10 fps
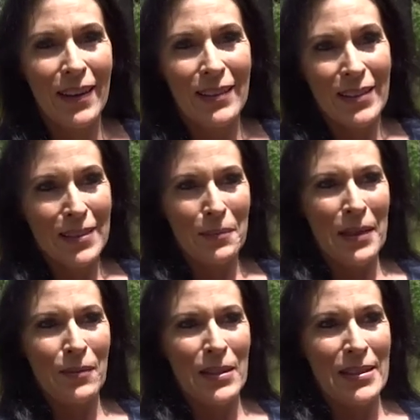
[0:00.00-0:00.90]
Does it
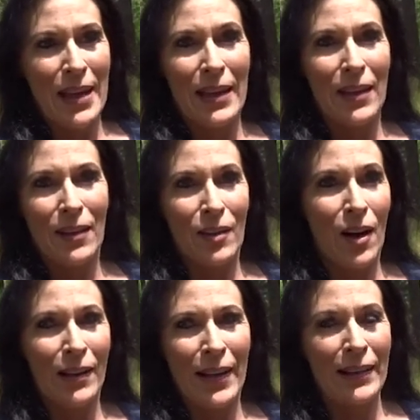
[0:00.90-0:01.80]
mean we say,
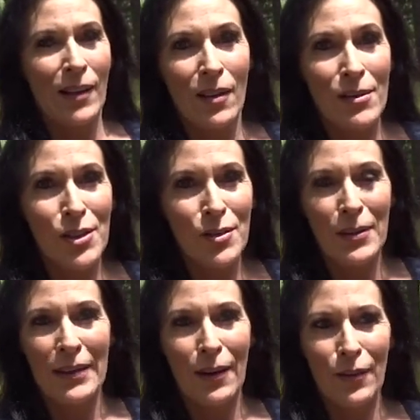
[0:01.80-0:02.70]
God, I acknowledge you
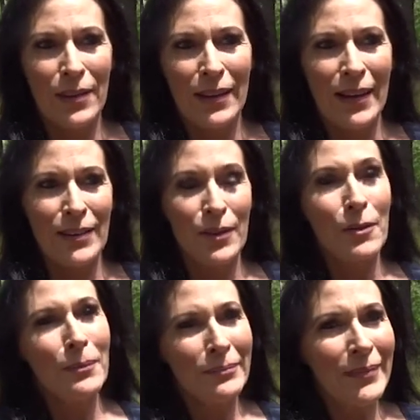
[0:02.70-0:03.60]
in everything I
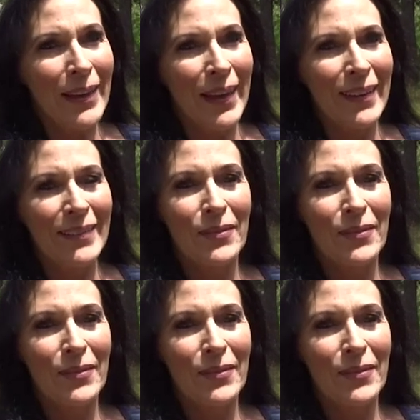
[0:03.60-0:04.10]
do? Yeah.